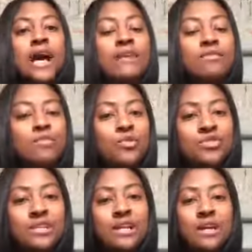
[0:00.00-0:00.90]
I have a
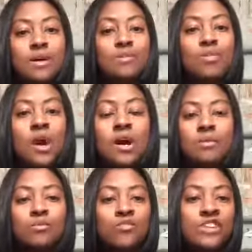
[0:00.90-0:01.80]
booth set up.
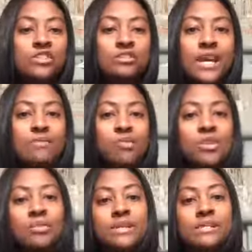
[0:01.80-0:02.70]
Um, vendor table
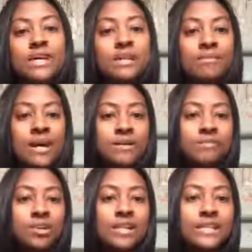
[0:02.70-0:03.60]
will be selling my
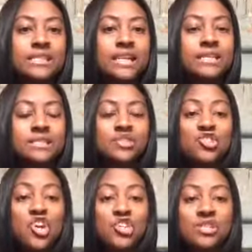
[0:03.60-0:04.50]
BALL Legacy
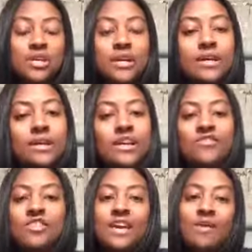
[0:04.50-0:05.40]
shirts. If
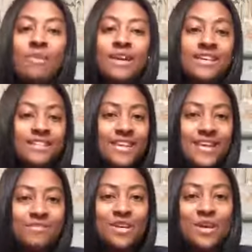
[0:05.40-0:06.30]
you can't make it,
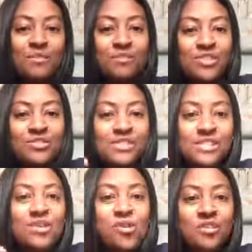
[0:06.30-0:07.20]
hit me up. You can
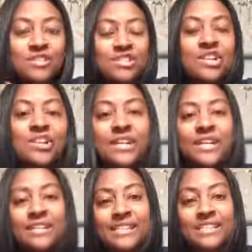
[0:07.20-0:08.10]
still order a shirt.
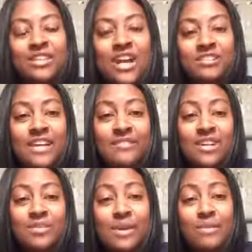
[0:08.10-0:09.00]
So y'all just have an
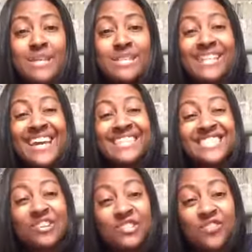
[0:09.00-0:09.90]
awesome and amazing day, and
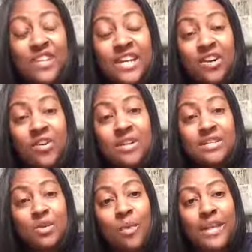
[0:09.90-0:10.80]
share this video.
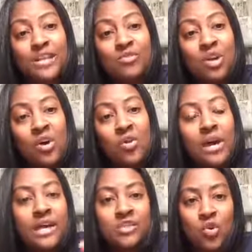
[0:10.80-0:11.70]
Somebody you know
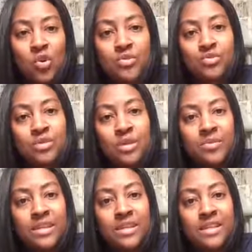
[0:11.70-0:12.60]
is going through
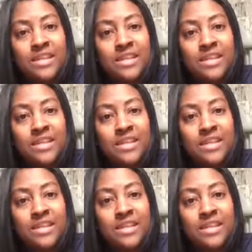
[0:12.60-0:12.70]
something.